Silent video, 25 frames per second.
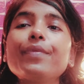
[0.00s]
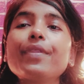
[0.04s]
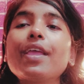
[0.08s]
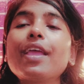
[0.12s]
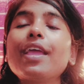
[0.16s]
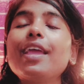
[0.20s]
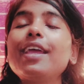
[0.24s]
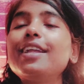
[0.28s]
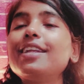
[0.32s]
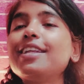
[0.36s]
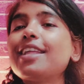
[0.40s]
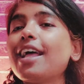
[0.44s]

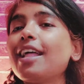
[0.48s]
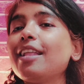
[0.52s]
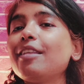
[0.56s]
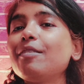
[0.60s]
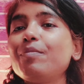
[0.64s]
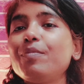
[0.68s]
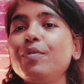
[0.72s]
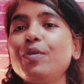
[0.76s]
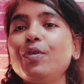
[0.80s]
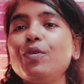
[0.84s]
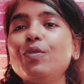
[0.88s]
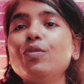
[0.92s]
It
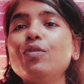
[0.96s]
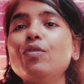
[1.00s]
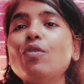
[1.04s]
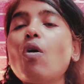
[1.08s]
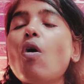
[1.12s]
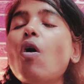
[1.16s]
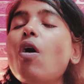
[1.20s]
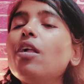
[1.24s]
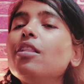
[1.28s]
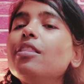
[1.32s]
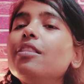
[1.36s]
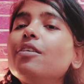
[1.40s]
helps you.
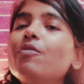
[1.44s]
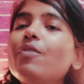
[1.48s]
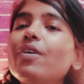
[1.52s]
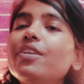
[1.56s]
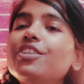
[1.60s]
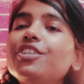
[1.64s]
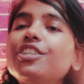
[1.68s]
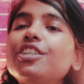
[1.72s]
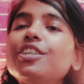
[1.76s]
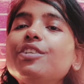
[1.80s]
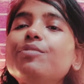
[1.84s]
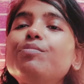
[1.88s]
All the
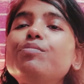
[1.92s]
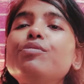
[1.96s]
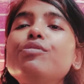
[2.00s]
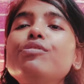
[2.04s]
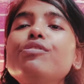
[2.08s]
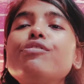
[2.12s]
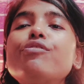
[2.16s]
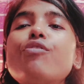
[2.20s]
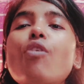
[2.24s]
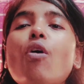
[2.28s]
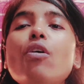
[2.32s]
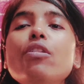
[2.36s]

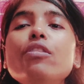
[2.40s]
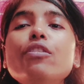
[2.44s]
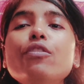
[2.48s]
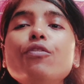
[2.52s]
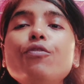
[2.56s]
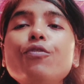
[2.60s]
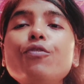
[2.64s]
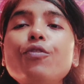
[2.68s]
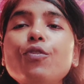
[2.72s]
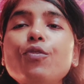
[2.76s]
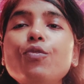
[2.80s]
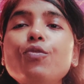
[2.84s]
vegetables, all the
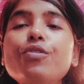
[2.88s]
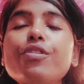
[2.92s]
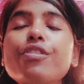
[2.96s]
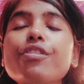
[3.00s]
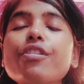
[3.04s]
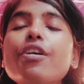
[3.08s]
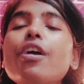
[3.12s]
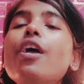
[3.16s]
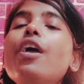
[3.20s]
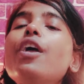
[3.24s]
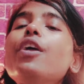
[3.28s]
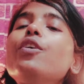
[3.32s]
fruits,
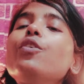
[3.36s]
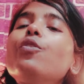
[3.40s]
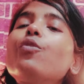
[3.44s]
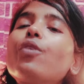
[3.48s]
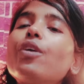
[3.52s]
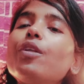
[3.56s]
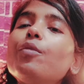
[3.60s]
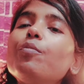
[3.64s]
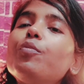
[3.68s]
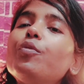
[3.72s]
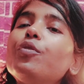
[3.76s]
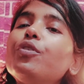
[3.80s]
you
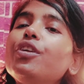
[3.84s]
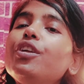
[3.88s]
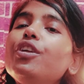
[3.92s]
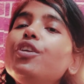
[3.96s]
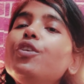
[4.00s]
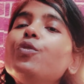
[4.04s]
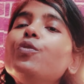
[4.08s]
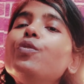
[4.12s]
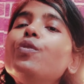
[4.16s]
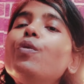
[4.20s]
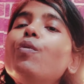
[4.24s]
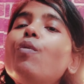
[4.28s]
can put
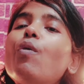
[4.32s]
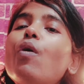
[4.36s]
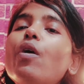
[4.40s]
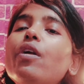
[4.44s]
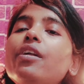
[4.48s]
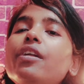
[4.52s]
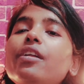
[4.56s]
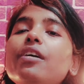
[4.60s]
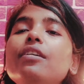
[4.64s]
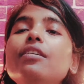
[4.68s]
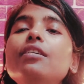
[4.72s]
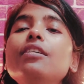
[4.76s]
into the
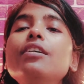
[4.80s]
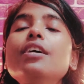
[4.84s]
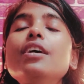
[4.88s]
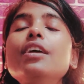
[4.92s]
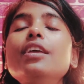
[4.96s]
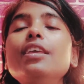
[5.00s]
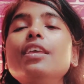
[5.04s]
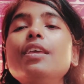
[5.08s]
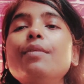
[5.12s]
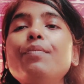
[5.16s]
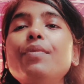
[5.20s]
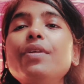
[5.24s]
water,
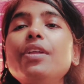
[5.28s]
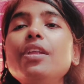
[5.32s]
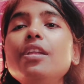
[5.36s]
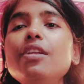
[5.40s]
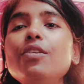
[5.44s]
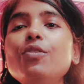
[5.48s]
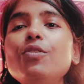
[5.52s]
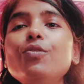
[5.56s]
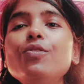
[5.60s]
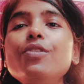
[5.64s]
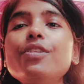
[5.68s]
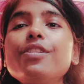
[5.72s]
keep it
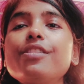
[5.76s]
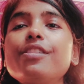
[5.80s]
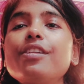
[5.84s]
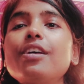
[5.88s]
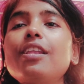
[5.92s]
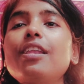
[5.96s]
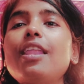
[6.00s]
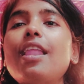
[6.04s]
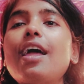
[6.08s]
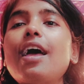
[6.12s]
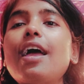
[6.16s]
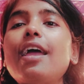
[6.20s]
into the
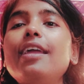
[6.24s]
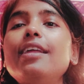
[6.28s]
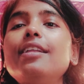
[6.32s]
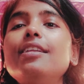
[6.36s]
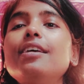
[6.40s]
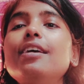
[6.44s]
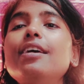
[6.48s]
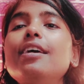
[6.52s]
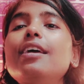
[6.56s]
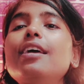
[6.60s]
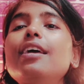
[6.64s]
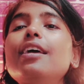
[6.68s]
sunlight.
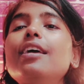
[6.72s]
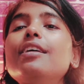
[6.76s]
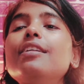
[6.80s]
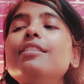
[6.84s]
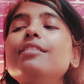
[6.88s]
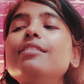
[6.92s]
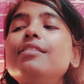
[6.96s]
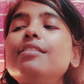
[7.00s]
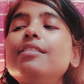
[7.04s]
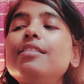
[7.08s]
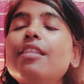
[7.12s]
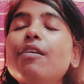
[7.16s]

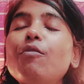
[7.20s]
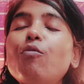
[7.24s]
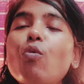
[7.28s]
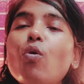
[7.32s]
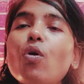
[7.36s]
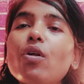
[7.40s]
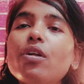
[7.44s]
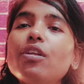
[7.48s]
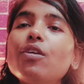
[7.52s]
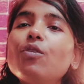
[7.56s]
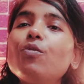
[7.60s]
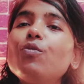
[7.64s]
The
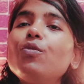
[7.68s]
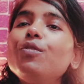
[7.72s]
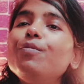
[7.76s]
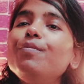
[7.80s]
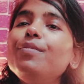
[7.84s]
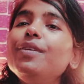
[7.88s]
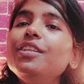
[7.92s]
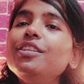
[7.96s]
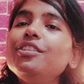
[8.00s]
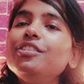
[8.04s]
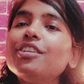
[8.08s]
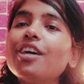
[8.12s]
water would
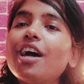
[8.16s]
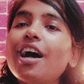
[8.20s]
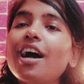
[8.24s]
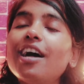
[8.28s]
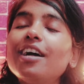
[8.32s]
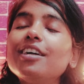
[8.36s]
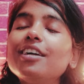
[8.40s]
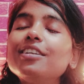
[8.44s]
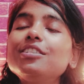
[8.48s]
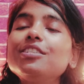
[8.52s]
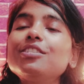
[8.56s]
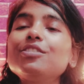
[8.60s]
be
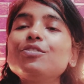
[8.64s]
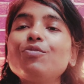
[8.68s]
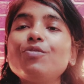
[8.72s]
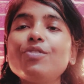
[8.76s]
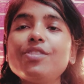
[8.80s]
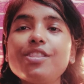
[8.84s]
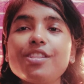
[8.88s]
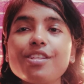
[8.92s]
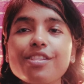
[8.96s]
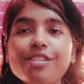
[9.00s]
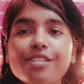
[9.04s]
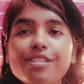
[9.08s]
charged with
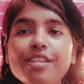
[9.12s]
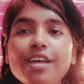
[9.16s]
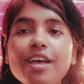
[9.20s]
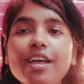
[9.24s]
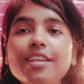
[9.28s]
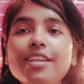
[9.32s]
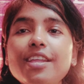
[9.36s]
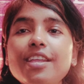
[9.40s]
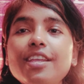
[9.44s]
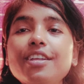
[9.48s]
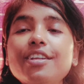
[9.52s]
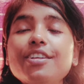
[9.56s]
the sun
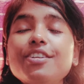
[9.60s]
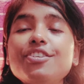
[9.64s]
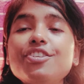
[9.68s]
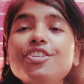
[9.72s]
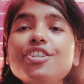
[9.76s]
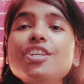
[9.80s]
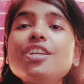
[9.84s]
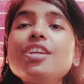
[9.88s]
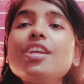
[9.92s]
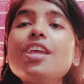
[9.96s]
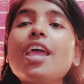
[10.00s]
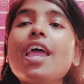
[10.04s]

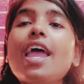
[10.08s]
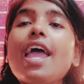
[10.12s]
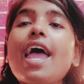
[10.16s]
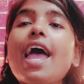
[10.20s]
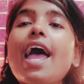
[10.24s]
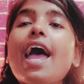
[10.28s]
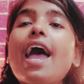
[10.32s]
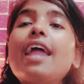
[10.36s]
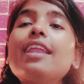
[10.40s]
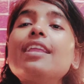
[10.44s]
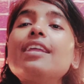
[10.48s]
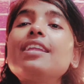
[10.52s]
energy,
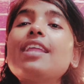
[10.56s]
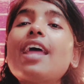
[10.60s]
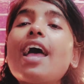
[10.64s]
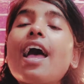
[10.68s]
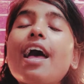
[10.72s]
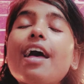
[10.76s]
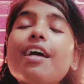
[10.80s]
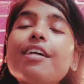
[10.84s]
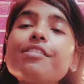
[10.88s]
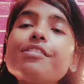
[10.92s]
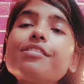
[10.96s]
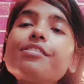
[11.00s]
and it
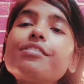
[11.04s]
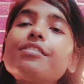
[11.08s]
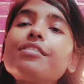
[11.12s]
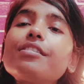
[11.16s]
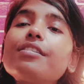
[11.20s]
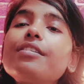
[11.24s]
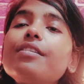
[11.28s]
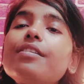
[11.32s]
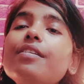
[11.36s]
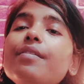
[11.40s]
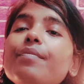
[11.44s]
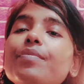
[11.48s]
has
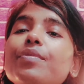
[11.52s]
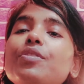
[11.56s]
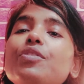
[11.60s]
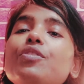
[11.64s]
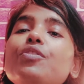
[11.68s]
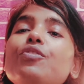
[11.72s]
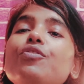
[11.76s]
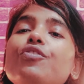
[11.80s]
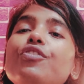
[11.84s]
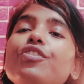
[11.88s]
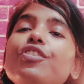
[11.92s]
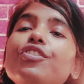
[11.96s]
the
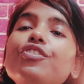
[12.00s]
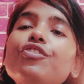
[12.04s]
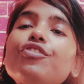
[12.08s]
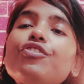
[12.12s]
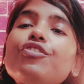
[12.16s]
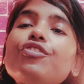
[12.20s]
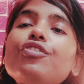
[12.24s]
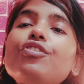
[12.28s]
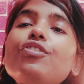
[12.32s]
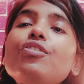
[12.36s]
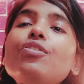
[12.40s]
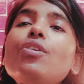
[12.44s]

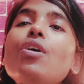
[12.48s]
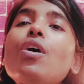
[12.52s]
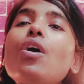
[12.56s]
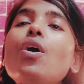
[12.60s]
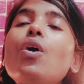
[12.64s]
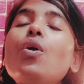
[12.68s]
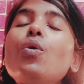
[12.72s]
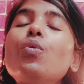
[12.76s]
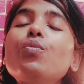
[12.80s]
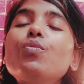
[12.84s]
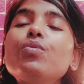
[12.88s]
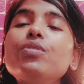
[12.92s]
nutrition
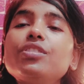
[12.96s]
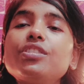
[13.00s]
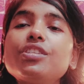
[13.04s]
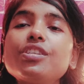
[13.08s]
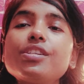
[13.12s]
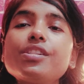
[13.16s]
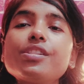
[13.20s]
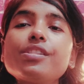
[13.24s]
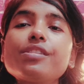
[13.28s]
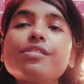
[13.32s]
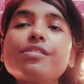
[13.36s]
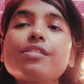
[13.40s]
which
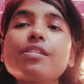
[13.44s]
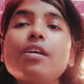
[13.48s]
is